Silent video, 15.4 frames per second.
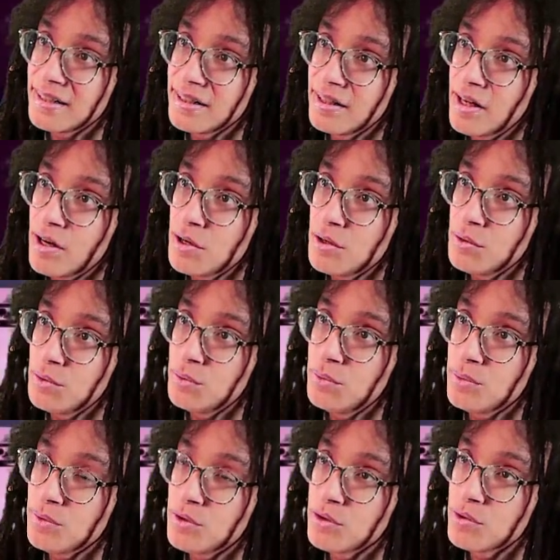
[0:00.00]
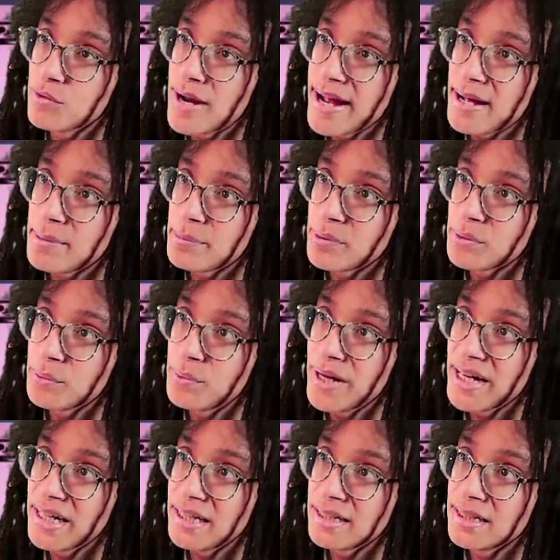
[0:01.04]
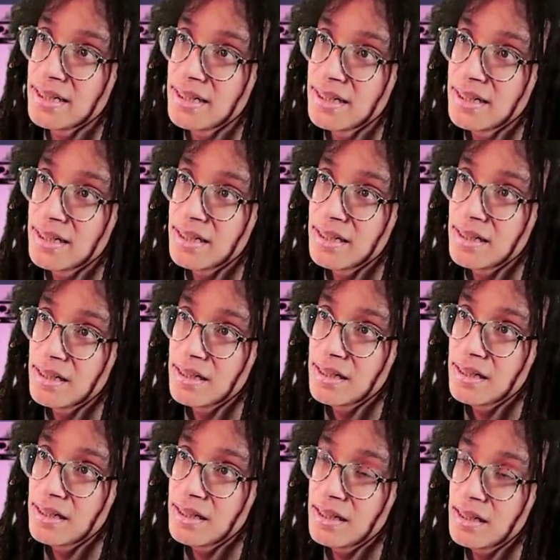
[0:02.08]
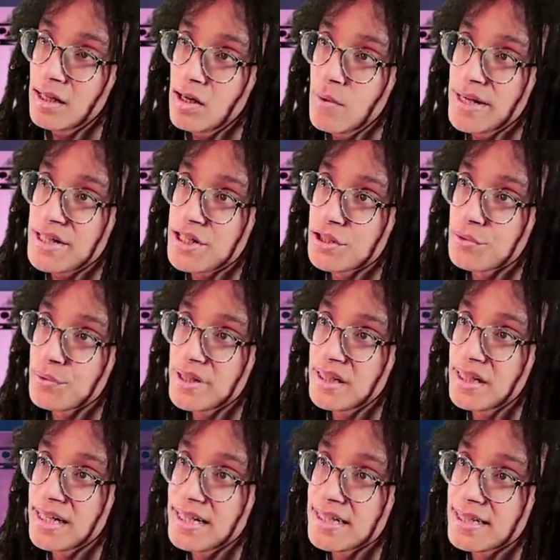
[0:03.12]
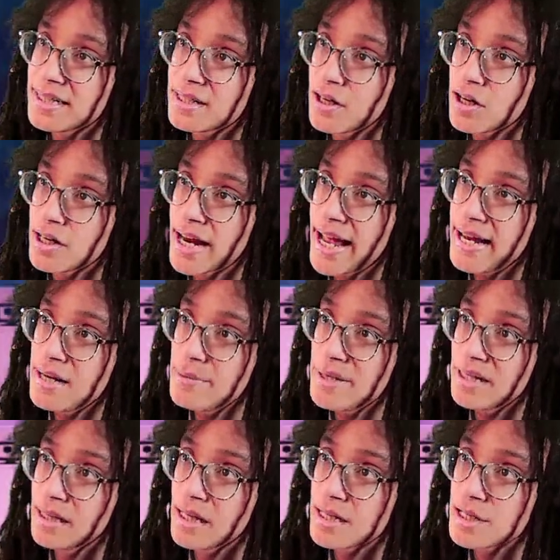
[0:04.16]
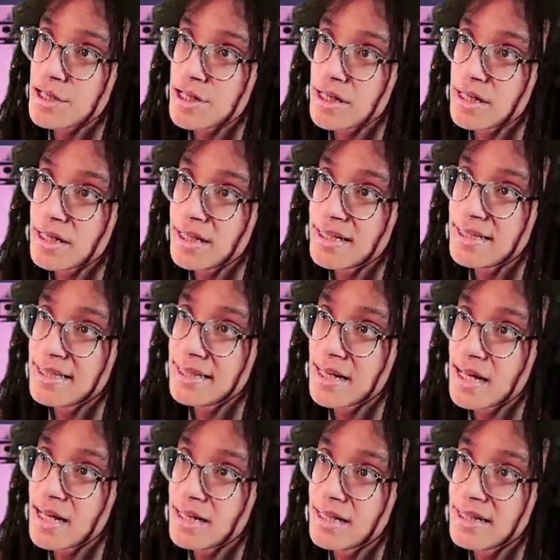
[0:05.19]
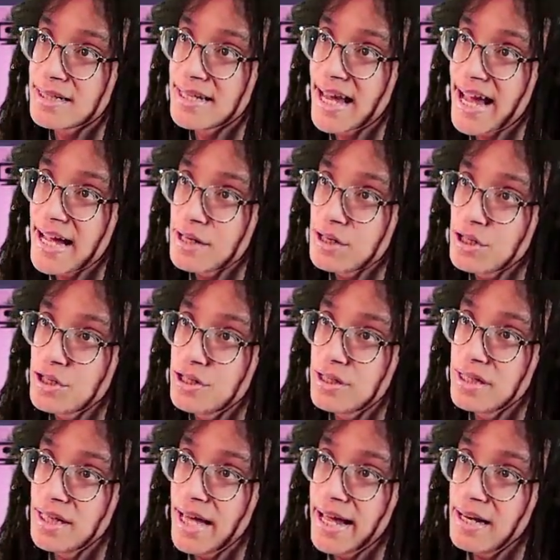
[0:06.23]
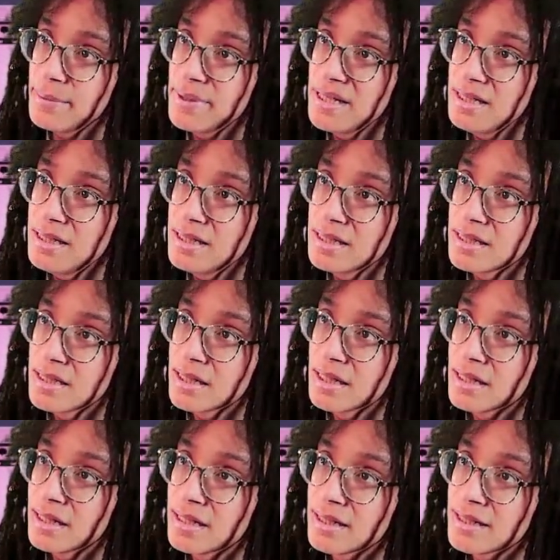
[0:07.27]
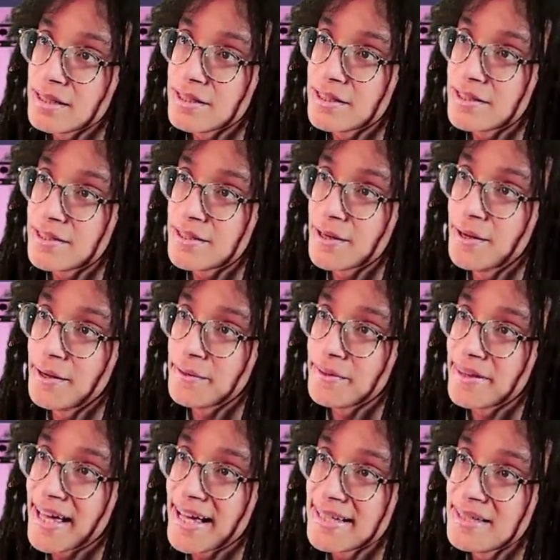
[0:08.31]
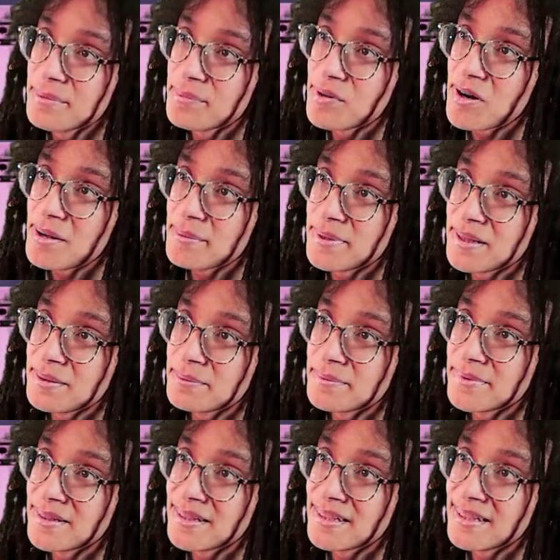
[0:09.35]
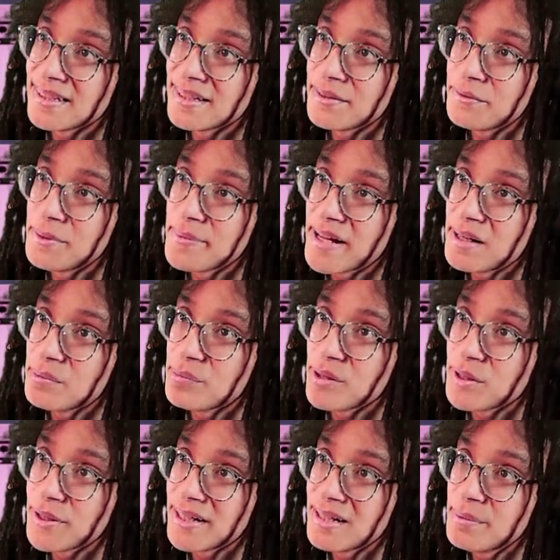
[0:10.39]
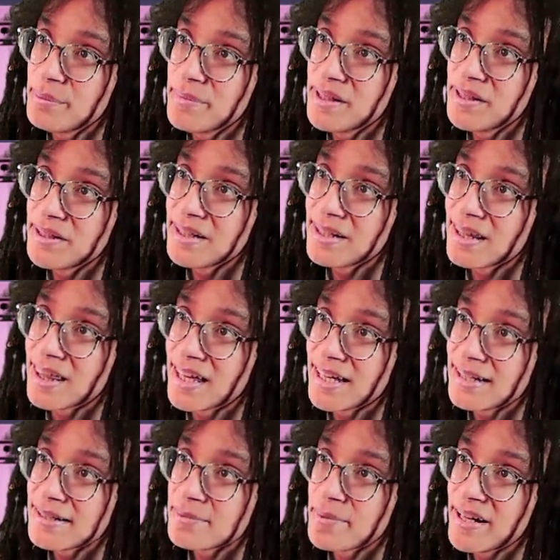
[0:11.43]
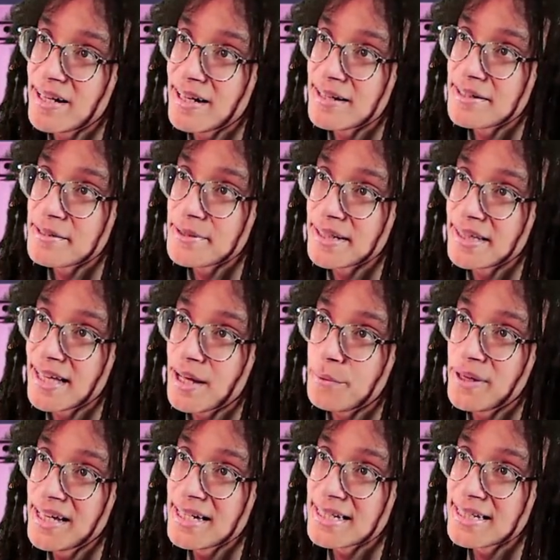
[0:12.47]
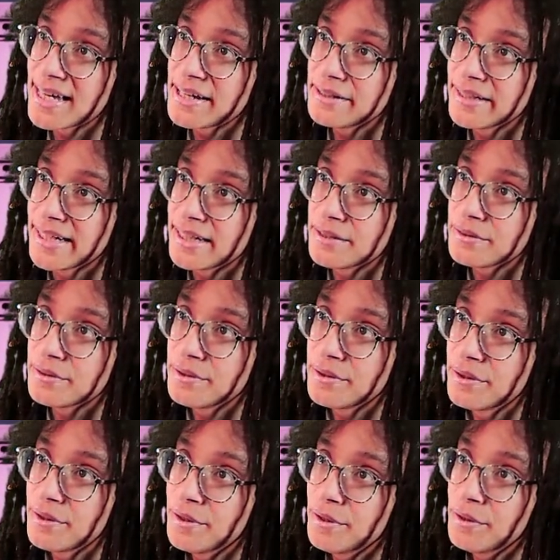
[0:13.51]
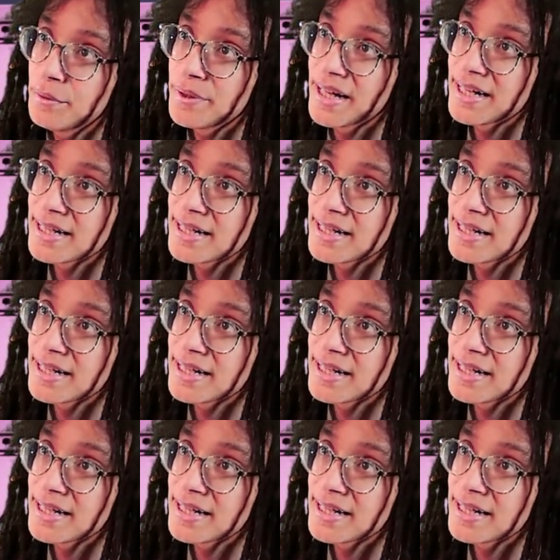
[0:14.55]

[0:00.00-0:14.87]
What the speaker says: oh, crap. Wait. Oh, I just realized our enemy logic is not attached to the enemies. So that's a problem. We might have broken a million things by not doing that. We gotta scale down. We gotta